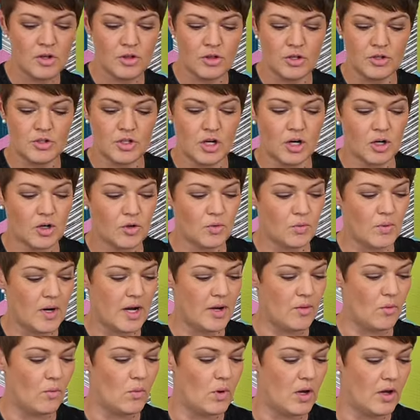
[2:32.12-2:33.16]
dark right
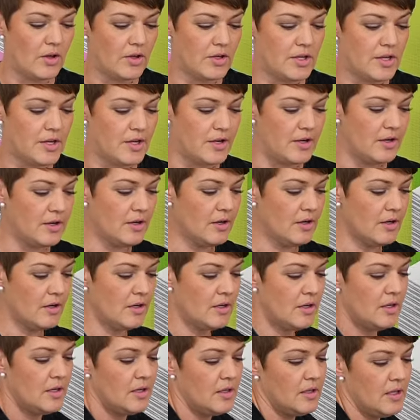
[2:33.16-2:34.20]
wall here.
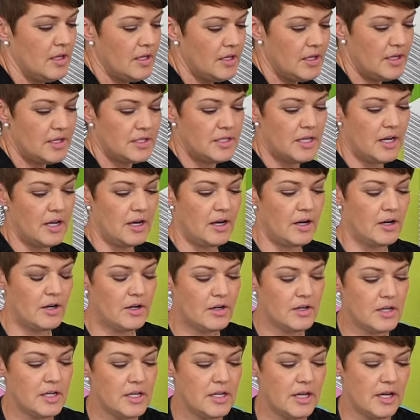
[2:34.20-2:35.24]
Like I said, I
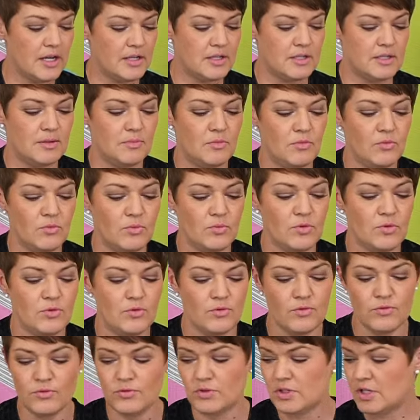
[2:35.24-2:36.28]
already cut some
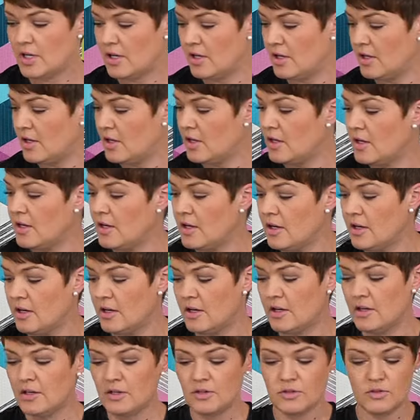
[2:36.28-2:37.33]
roofs.
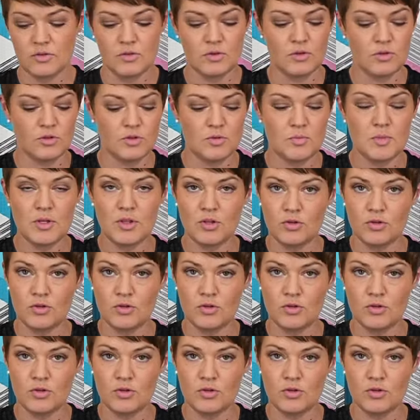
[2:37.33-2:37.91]
So those will be the